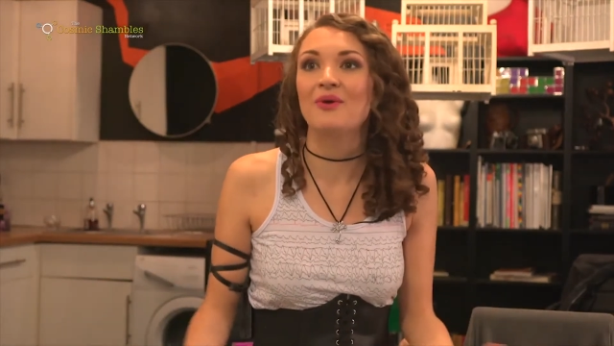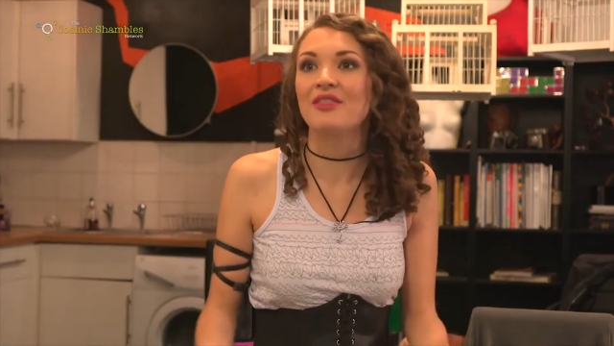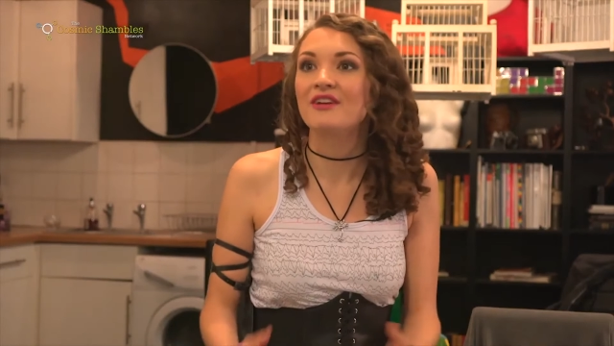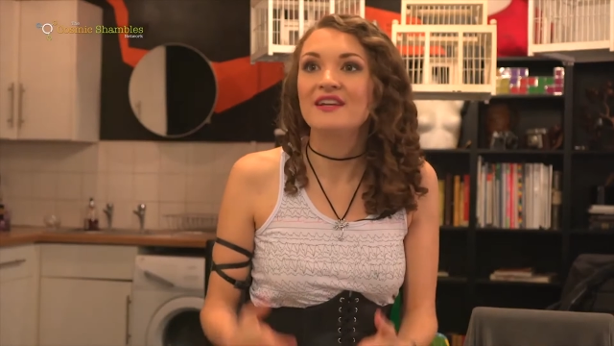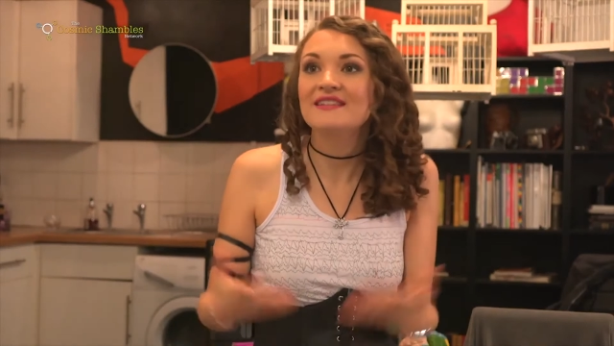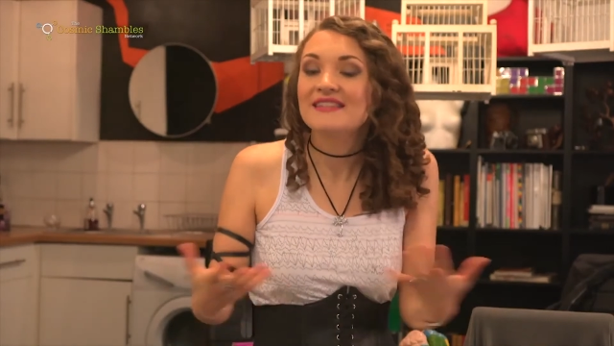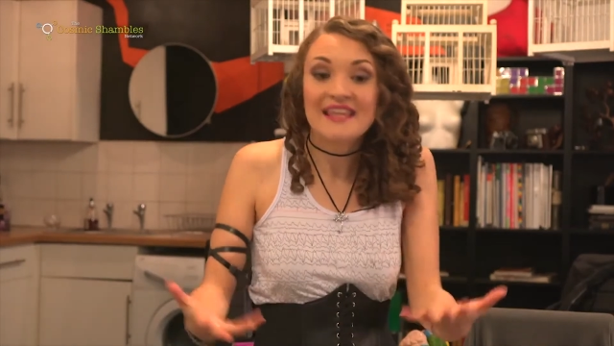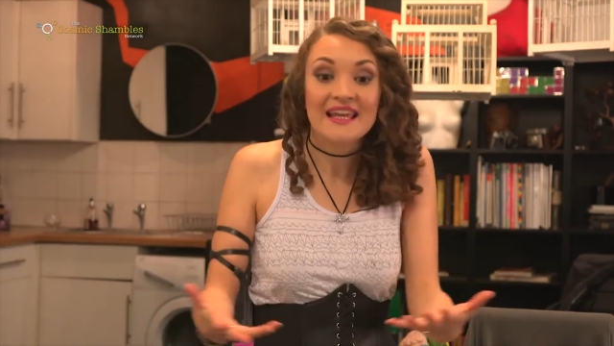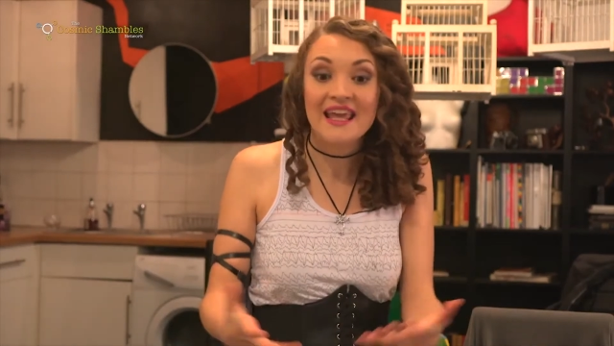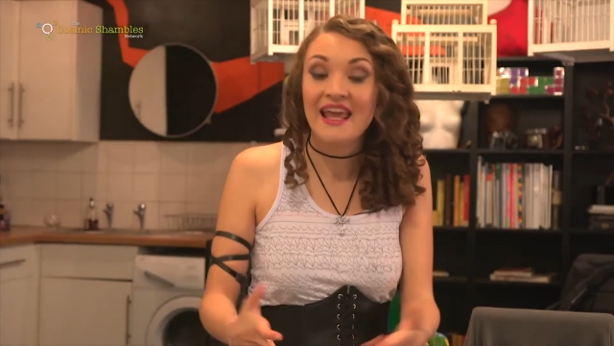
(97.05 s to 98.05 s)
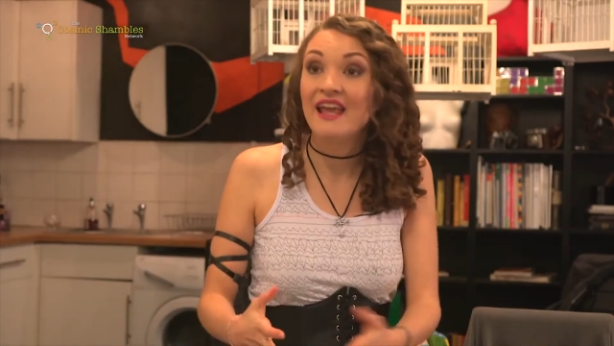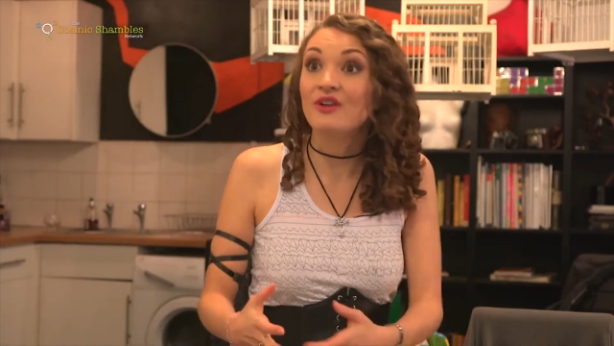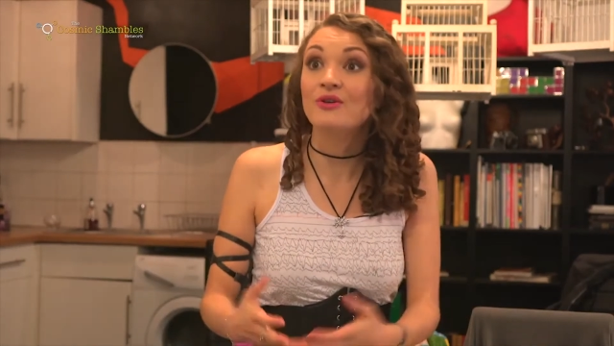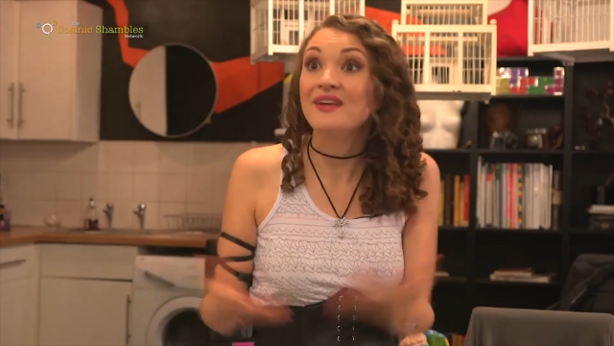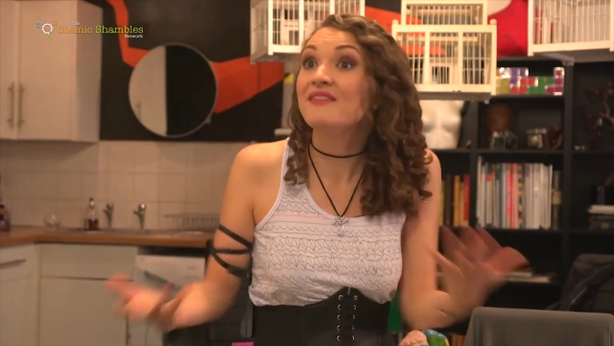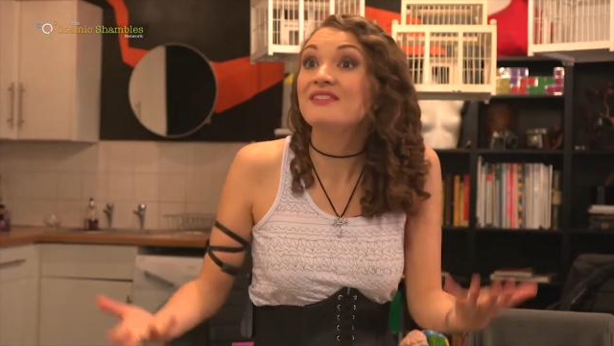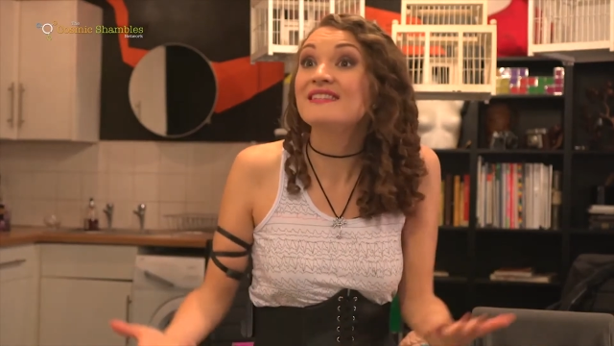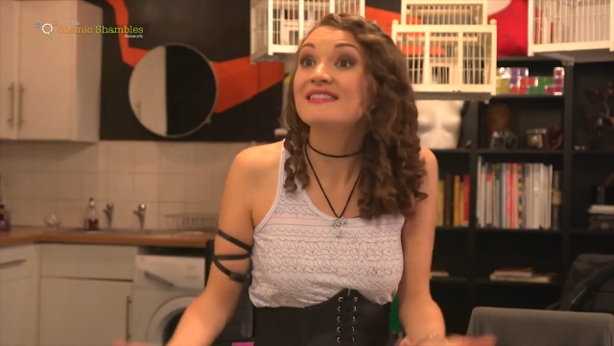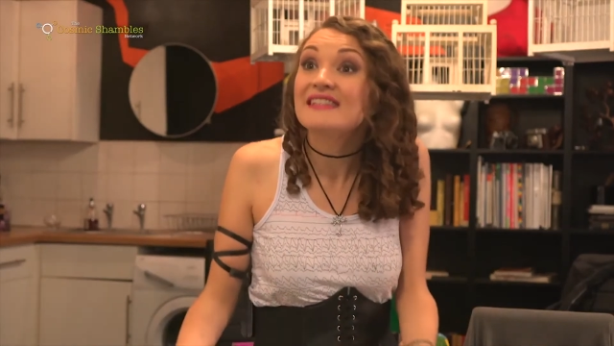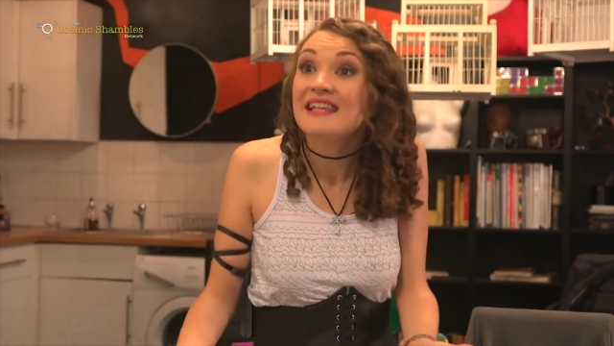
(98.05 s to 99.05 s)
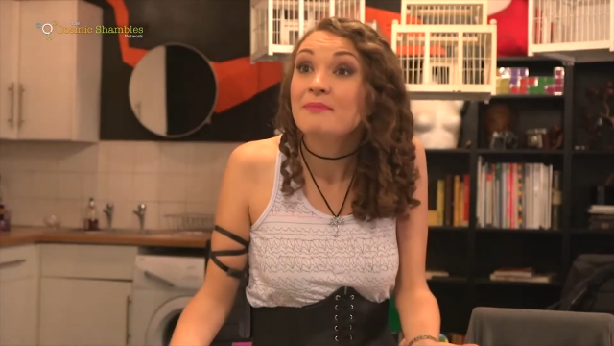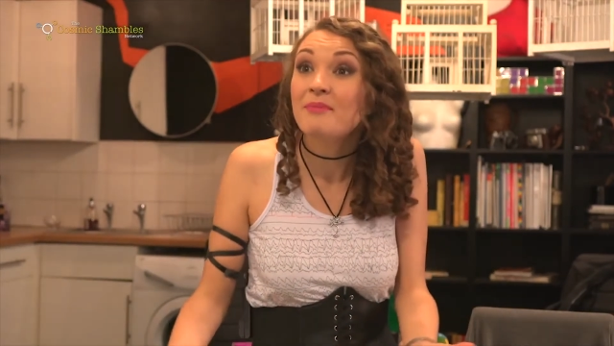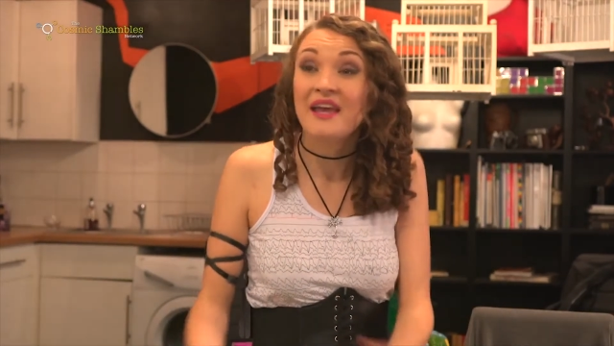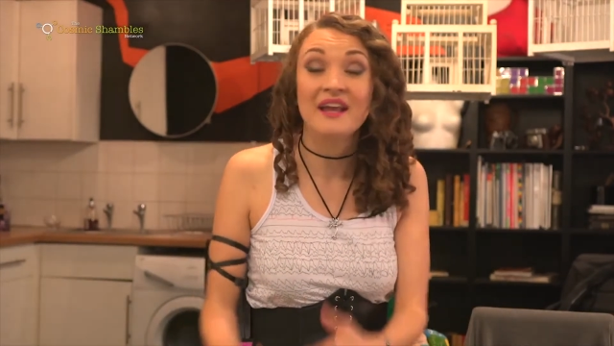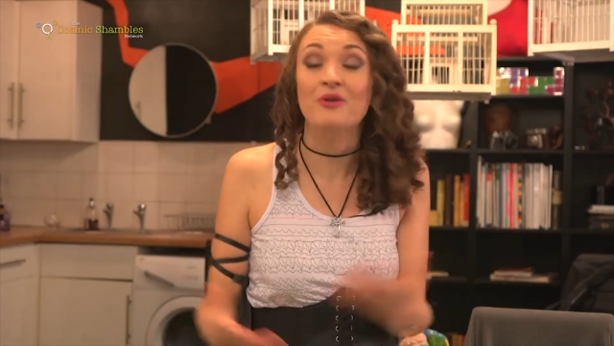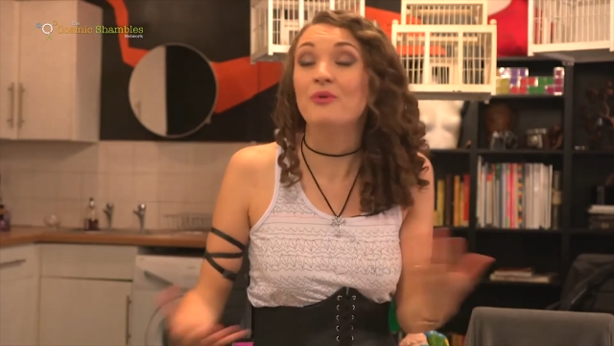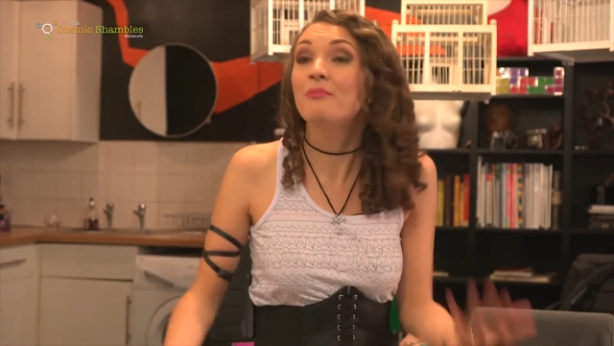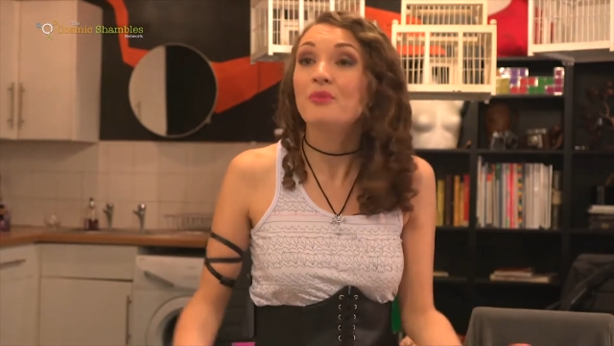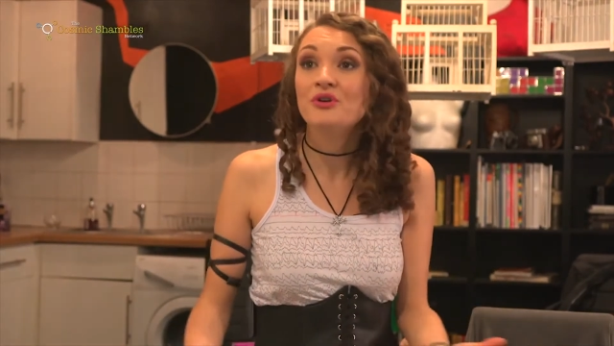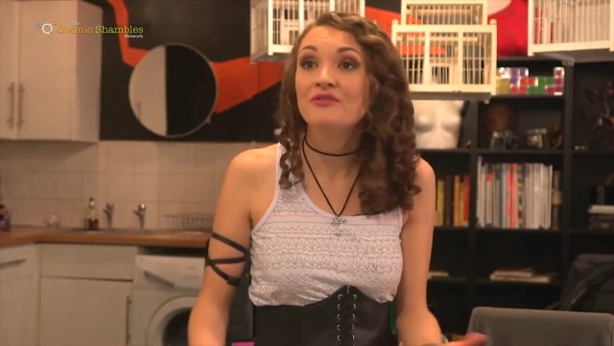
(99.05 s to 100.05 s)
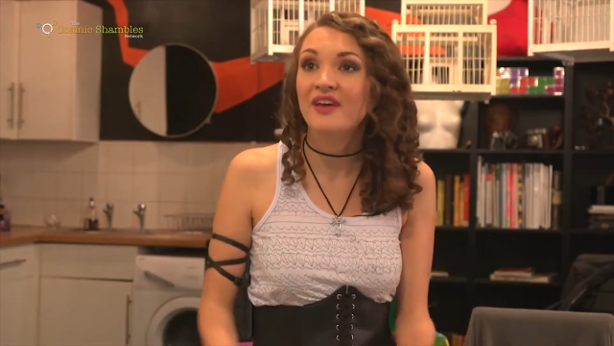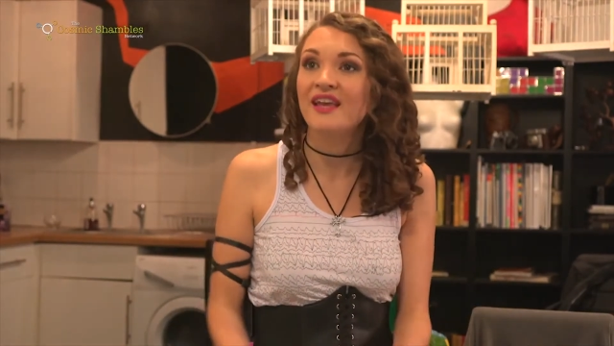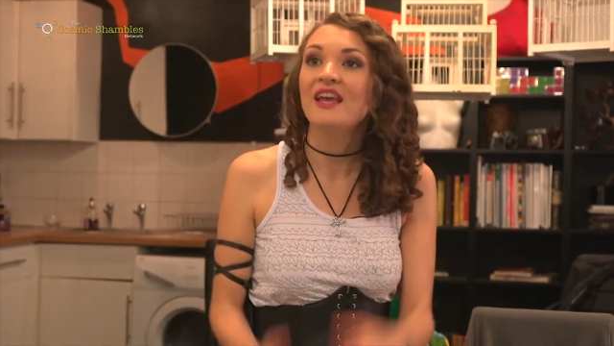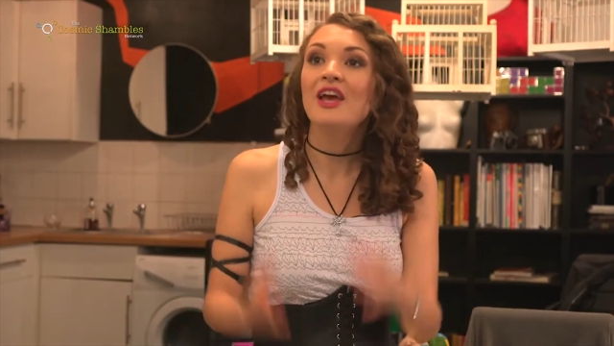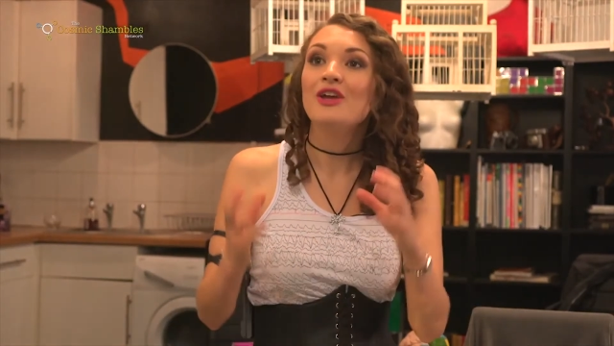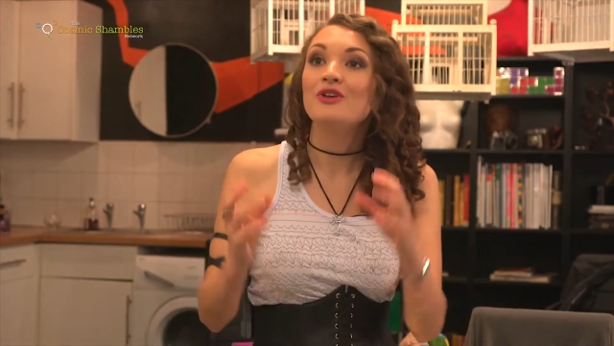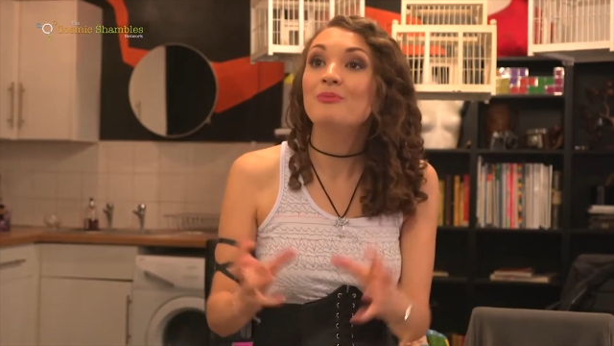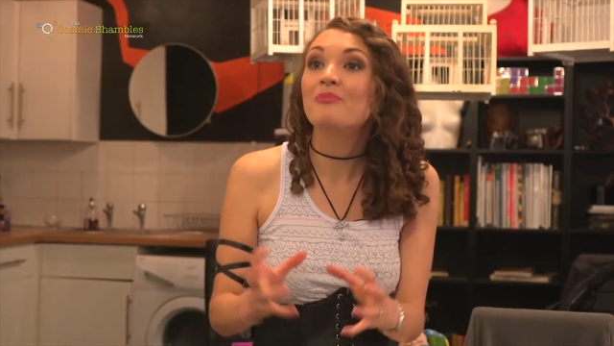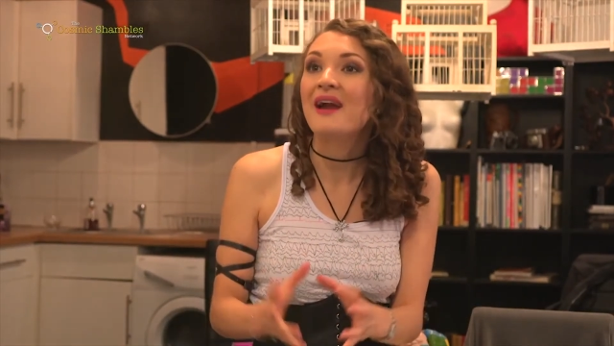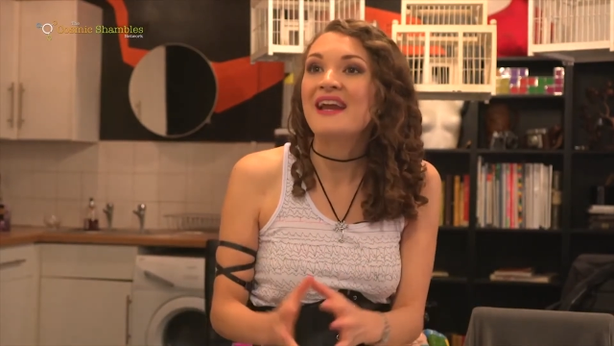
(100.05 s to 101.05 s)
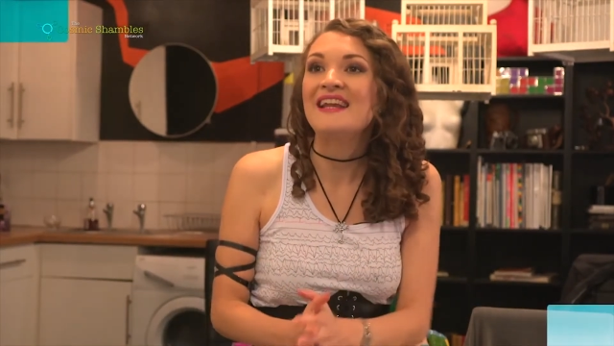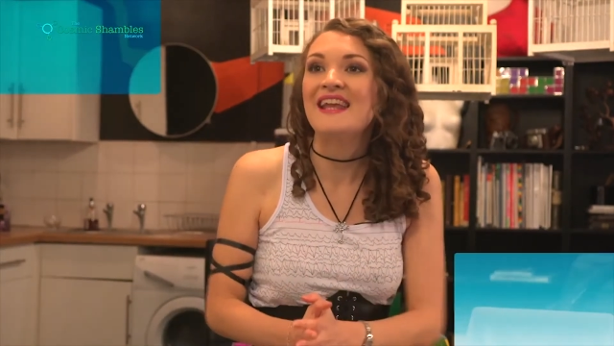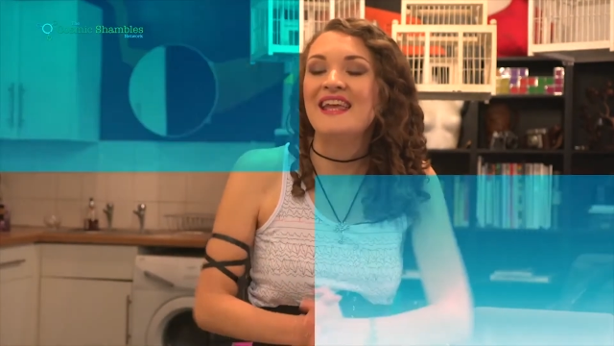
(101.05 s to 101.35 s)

whether it's thinking or even sleeping or moving, your brain